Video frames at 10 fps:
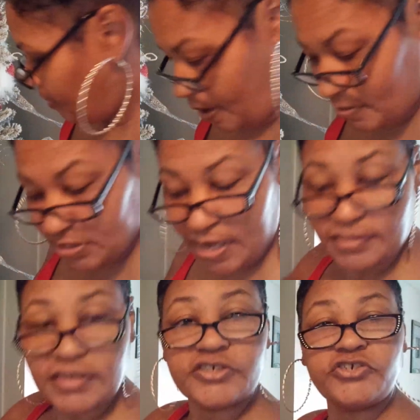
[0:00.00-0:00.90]
going to take
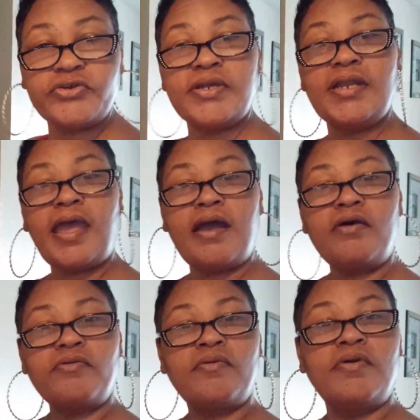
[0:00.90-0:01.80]
this tree
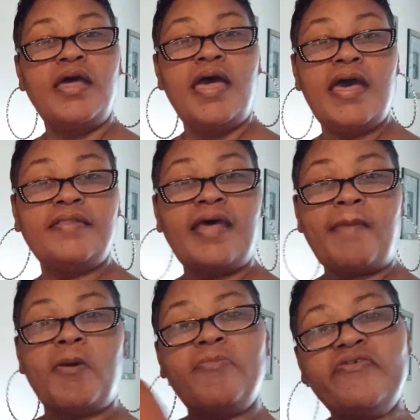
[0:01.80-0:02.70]
down and then I'm
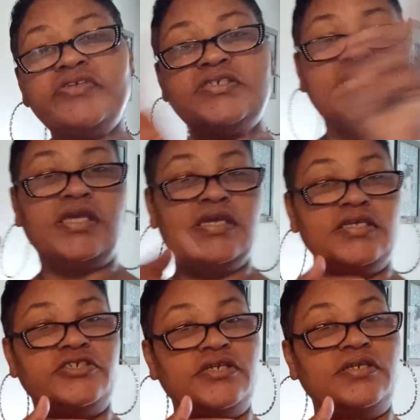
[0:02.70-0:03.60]
gonna move it to the
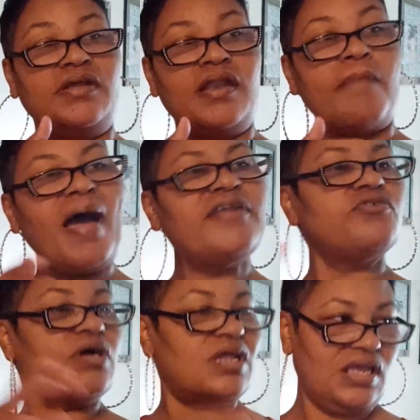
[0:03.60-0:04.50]
kitchen and I might do a
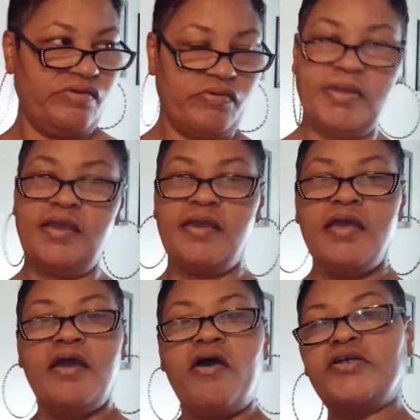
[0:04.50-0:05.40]
clean with me
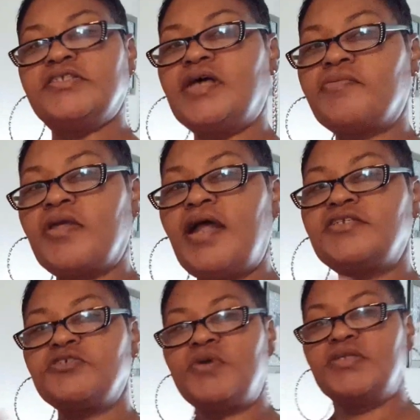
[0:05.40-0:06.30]
or something I
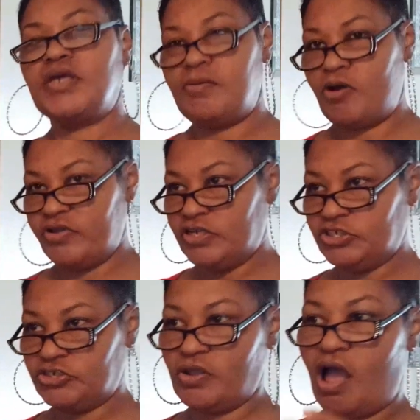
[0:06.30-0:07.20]
just wanted to come on here and
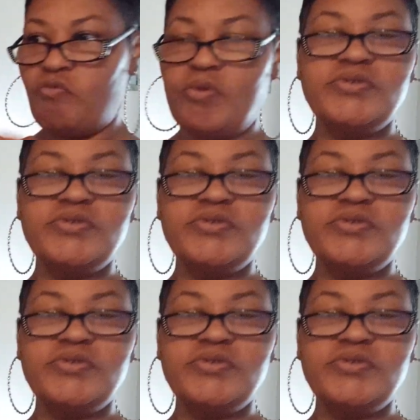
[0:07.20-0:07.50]
show y'all what was